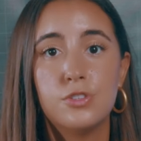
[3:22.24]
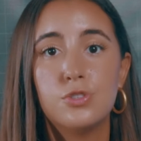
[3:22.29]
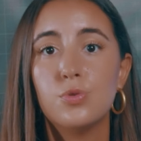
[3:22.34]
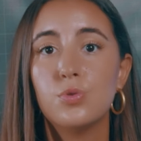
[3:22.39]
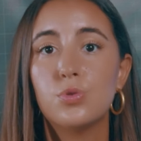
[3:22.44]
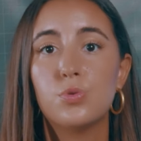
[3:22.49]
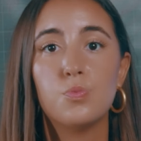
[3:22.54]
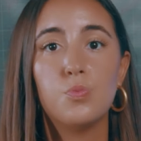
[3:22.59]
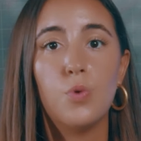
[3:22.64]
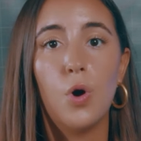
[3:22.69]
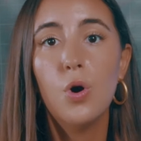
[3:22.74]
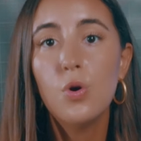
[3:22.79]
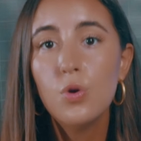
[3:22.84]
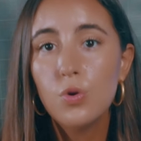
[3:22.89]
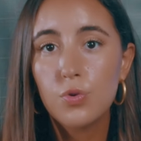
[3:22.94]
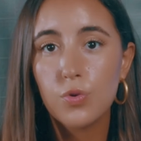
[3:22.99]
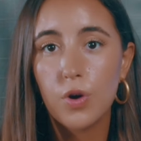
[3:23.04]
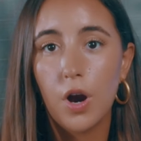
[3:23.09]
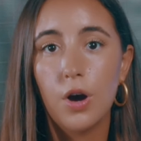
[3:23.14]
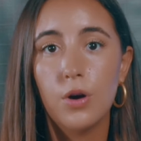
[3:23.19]
The tooth
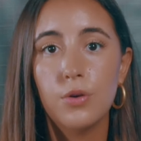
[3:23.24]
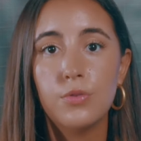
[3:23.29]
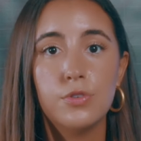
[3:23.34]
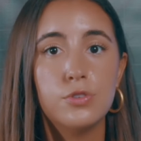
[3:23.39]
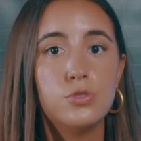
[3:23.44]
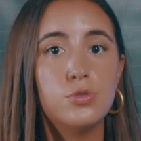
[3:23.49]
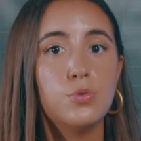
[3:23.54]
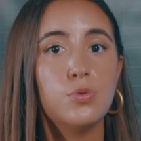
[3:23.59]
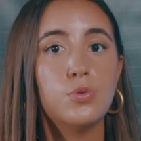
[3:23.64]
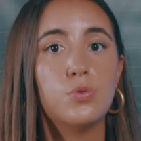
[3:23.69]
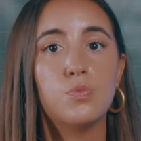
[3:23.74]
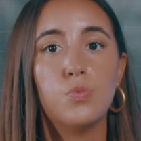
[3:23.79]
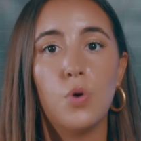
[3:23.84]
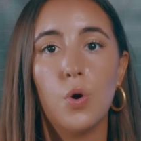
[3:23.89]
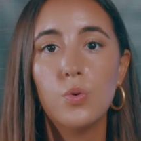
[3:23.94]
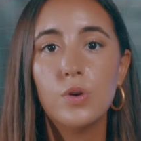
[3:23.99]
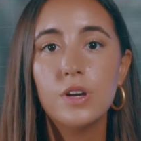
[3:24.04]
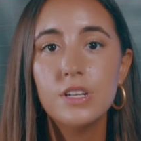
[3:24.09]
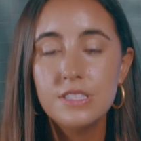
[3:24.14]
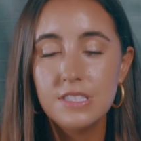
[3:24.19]
won't grow, the tooth
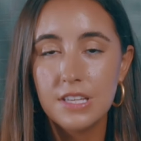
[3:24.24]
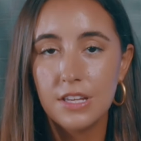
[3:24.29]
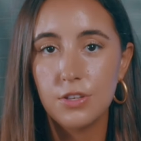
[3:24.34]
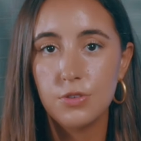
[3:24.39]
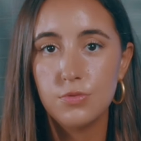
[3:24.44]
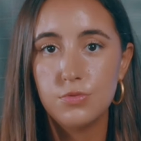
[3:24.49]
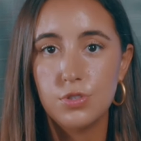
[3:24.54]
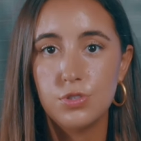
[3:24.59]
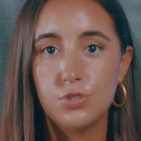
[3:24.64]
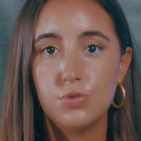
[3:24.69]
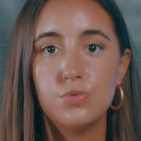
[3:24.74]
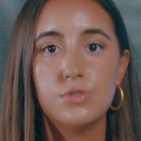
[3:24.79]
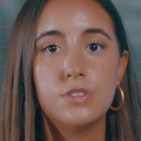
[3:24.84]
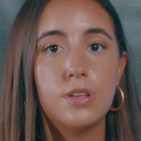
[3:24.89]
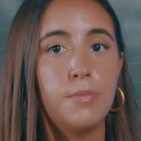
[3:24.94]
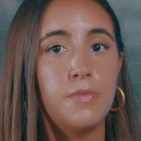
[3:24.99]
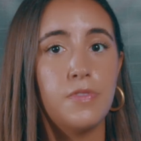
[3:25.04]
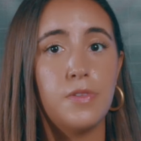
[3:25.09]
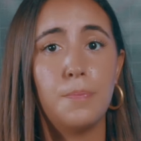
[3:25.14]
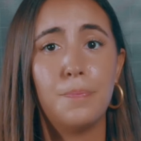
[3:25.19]
won't continue to do
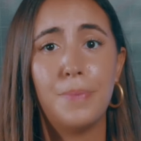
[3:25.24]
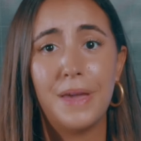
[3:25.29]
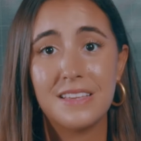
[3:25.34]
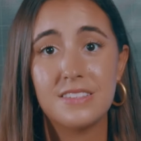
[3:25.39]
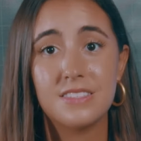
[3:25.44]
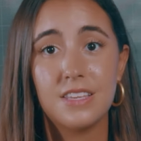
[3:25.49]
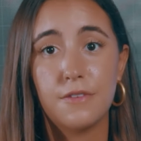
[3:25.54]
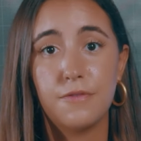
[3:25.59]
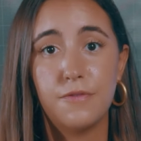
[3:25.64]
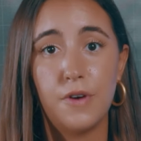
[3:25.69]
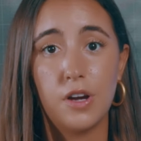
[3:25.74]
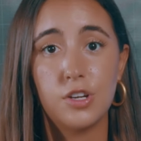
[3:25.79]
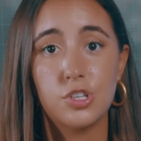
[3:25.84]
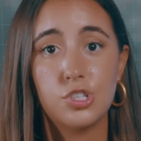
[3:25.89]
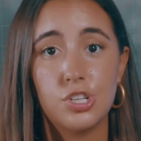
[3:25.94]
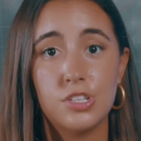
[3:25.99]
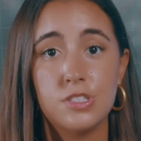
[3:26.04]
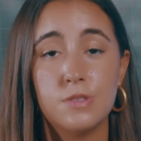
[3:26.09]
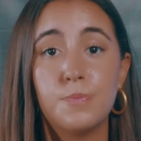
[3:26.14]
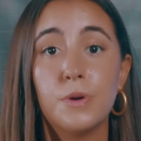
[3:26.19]
some of the basic
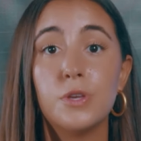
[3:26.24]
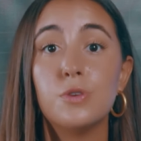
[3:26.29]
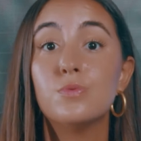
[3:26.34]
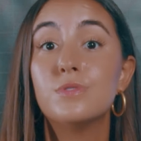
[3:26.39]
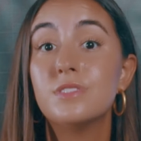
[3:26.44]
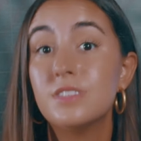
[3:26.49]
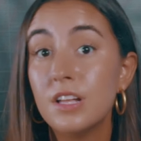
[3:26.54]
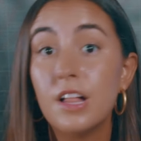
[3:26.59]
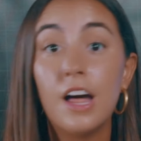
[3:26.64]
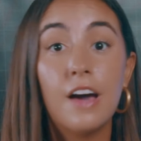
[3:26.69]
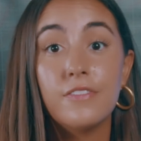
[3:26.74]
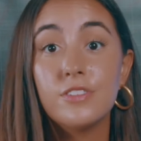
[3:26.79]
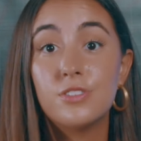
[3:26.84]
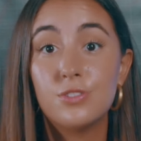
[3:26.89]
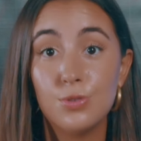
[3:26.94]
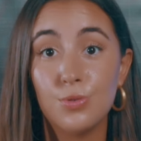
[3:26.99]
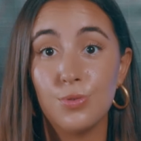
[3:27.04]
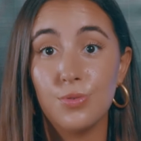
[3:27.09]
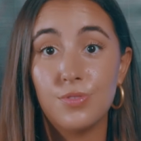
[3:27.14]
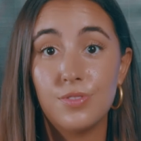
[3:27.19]
functions, but you still have a
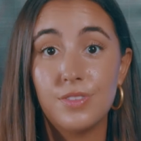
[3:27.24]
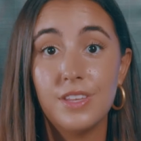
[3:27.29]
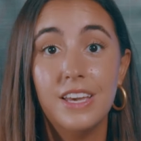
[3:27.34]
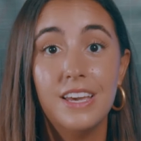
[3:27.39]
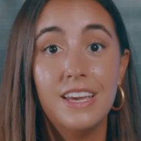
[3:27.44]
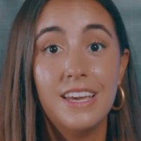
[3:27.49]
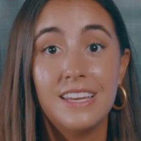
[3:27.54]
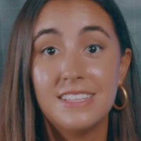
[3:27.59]
tooth.